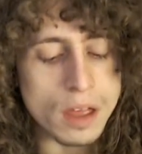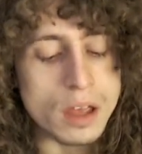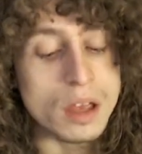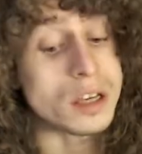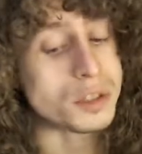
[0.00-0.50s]

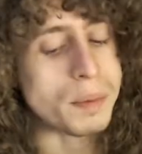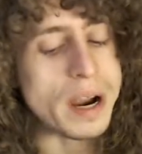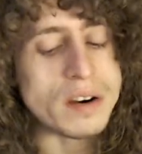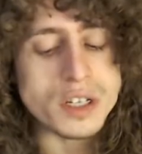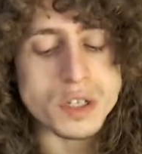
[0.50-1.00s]

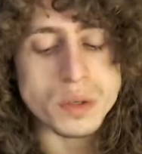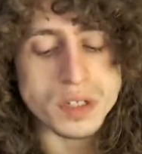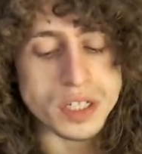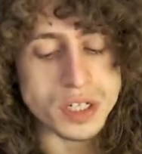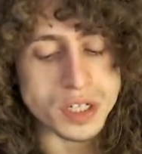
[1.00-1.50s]
Aspiring
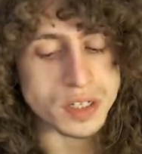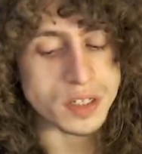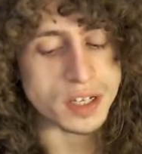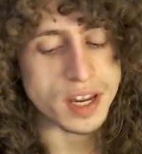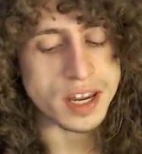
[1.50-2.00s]
Jyotishis
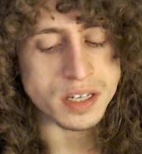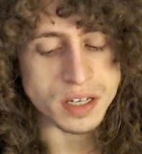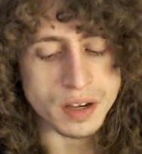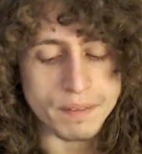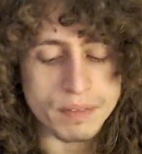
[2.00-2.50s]
in
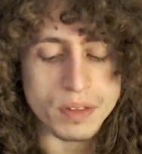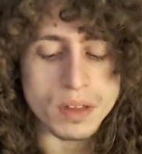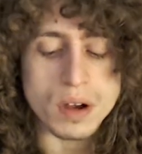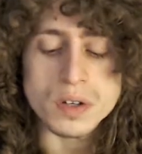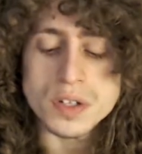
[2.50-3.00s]
India
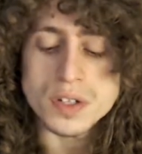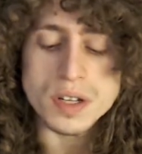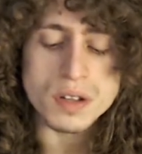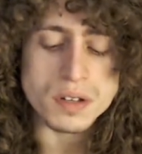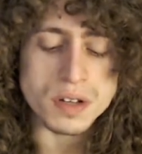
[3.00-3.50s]
are
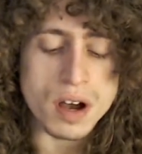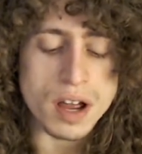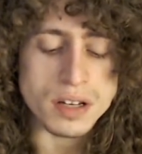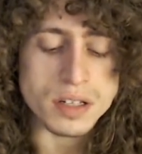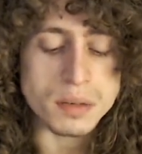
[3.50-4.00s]
still taught
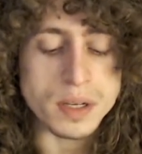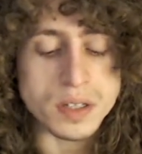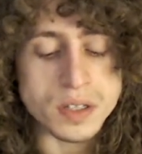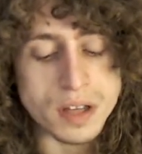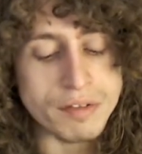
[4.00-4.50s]
to be as
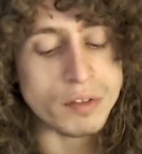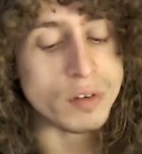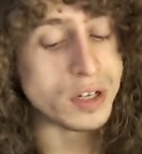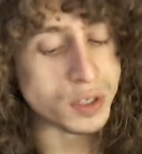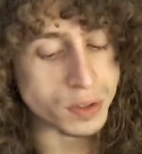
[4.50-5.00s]

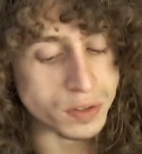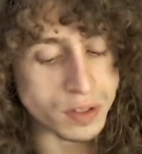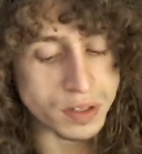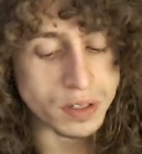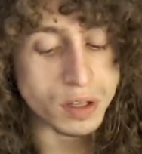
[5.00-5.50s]
deferential to
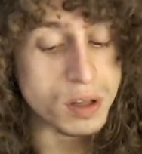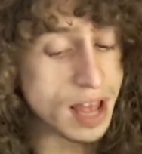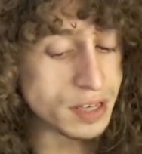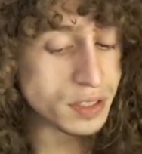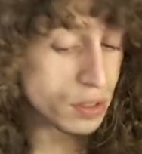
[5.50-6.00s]
the
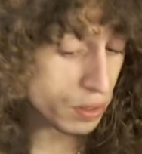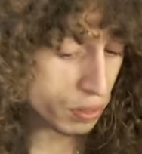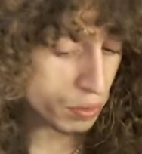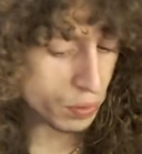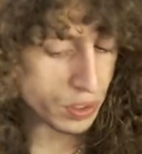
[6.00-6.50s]
classical
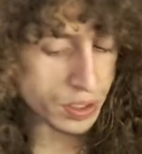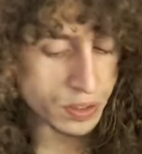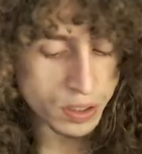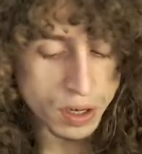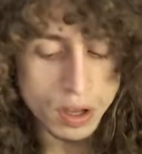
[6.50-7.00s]

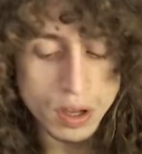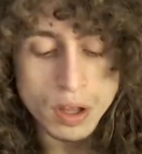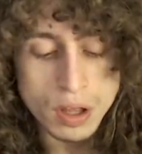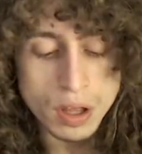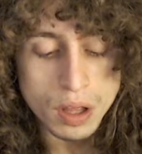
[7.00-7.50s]
authorities
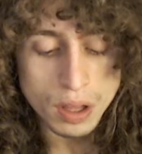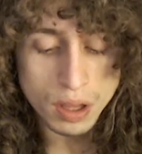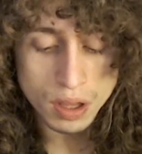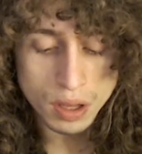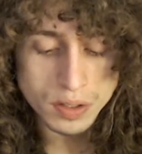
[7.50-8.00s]

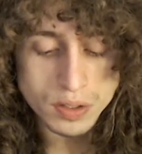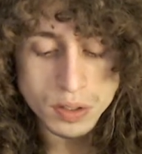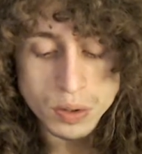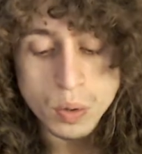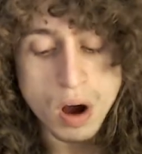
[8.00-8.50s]

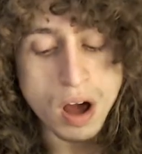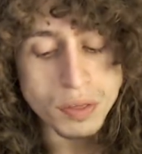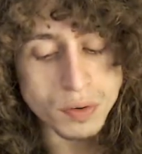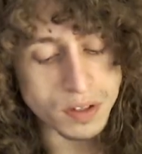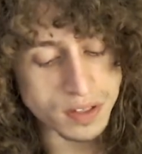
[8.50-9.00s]
who
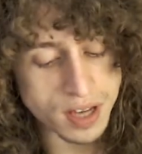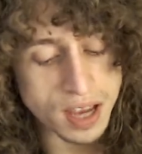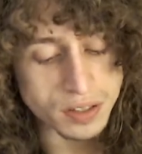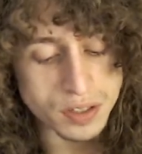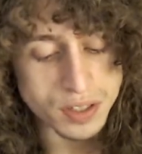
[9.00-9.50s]
authored the
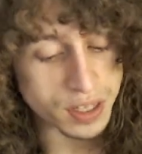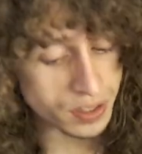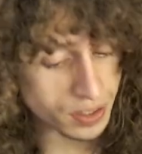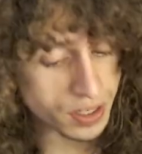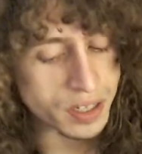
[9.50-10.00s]
texts they
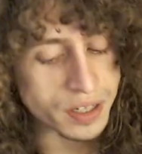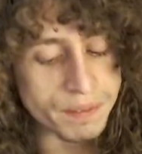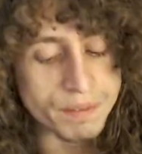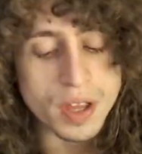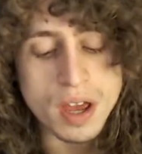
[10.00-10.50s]
study
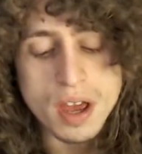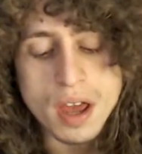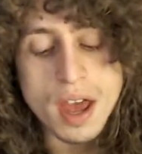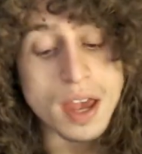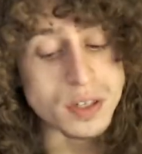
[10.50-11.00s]

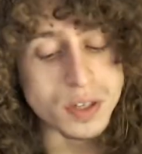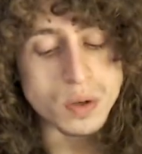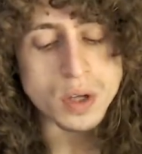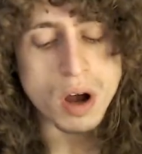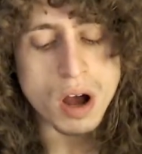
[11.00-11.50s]
as
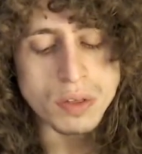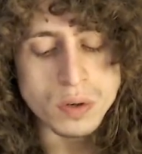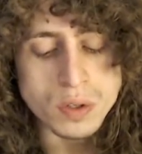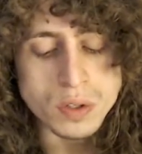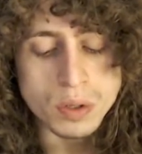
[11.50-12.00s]
those
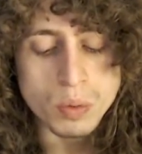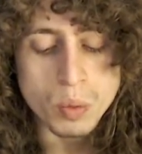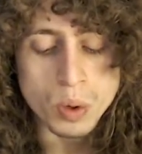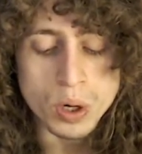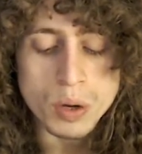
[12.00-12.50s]
authors
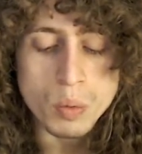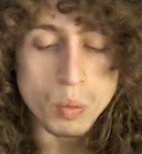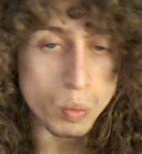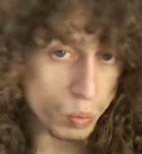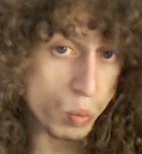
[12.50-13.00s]

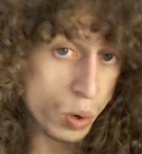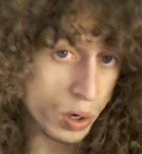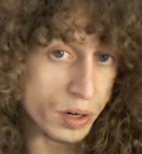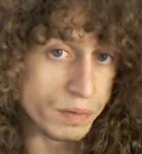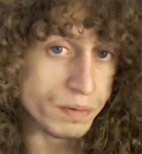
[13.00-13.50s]

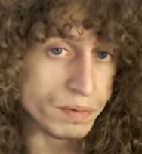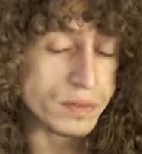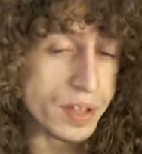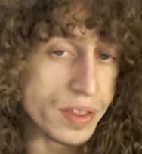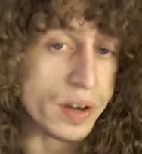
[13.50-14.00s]
were
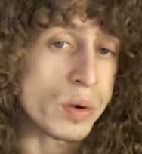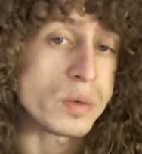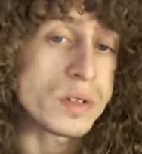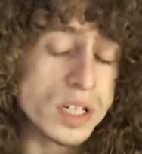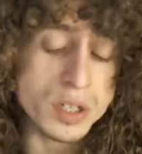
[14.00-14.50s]
to their own
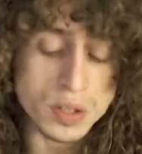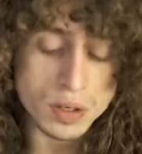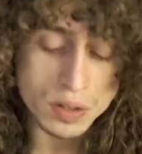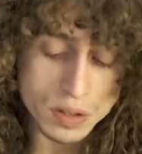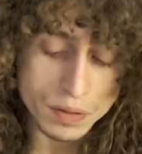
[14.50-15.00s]
teachers.